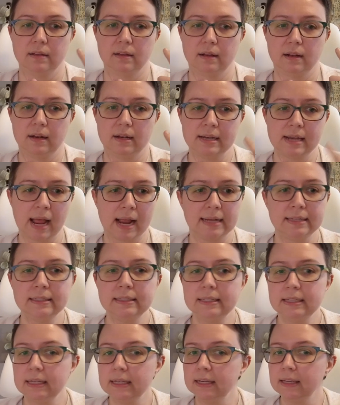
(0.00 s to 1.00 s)

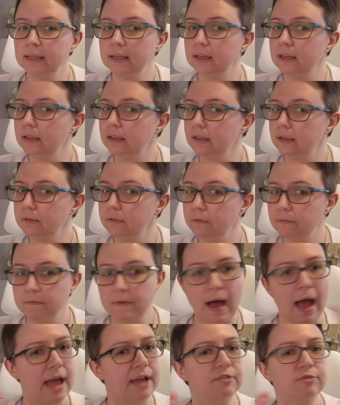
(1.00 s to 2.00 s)

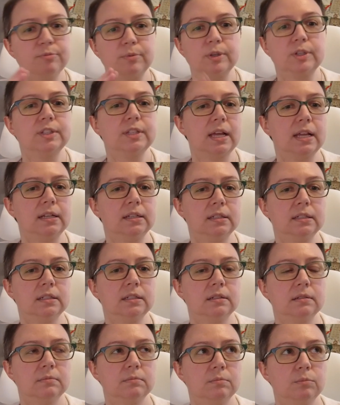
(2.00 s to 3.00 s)

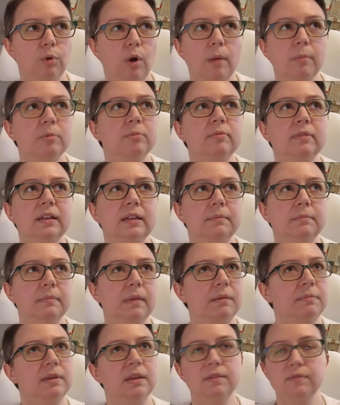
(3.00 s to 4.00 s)
95%, probably
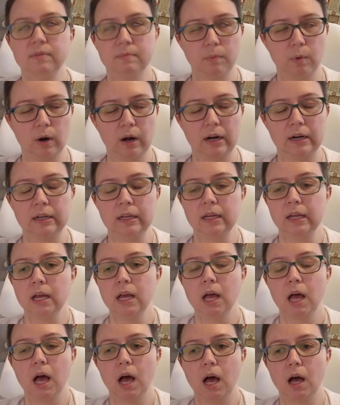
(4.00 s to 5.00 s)
maybe even more,
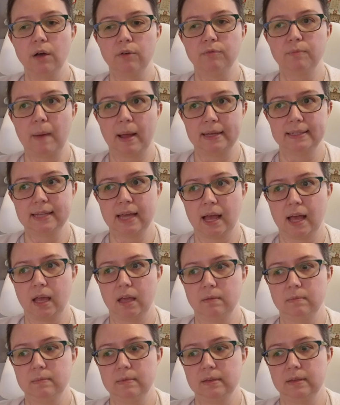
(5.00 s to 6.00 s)
of my
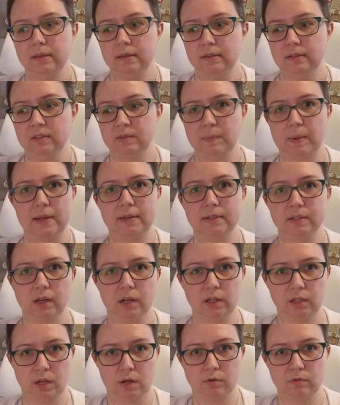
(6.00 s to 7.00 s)
time is spent
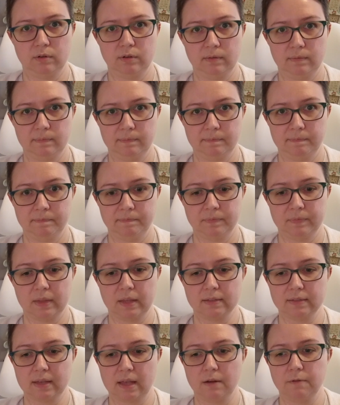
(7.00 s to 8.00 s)
alone,
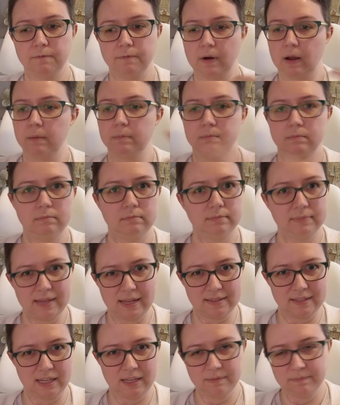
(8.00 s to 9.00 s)
aside from
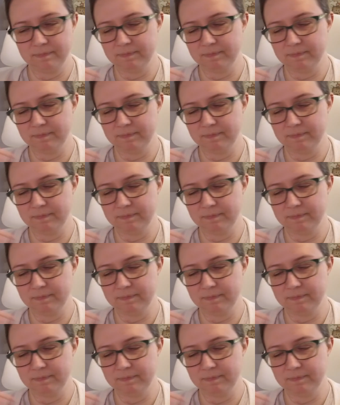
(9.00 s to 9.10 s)
Desi.